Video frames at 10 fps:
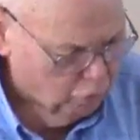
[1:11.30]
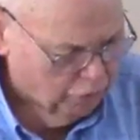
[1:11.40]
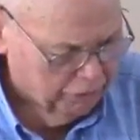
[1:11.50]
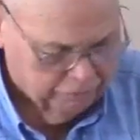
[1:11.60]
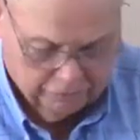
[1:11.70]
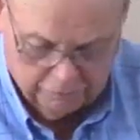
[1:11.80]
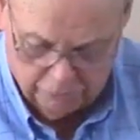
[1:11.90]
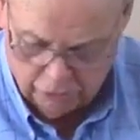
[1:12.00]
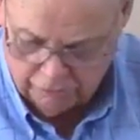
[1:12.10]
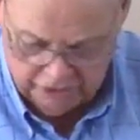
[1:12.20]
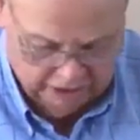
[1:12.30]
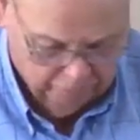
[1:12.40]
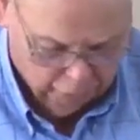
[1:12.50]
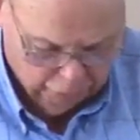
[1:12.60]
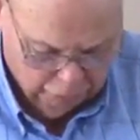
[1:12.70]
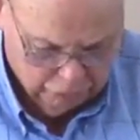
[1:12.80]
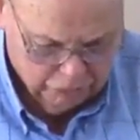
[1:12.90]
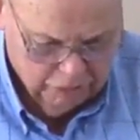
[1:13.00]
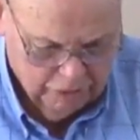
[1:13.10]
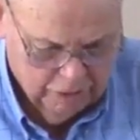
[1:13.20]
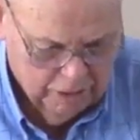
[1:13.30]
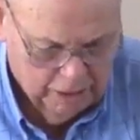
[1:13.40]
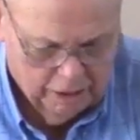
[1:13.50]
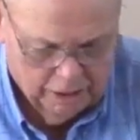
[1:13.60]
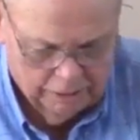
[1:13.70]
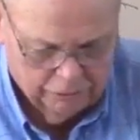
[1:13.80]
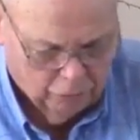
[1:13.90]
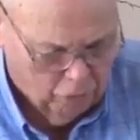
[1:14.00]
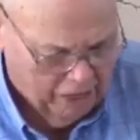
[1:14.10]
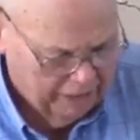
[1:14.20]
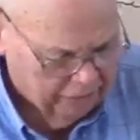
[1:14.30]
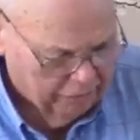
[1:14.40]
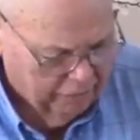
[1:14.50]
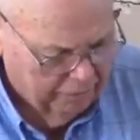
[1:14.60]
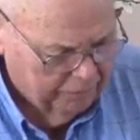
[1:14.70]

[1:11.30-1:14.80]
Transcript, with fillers: 1 of the book of Hebrews, uh, the writer,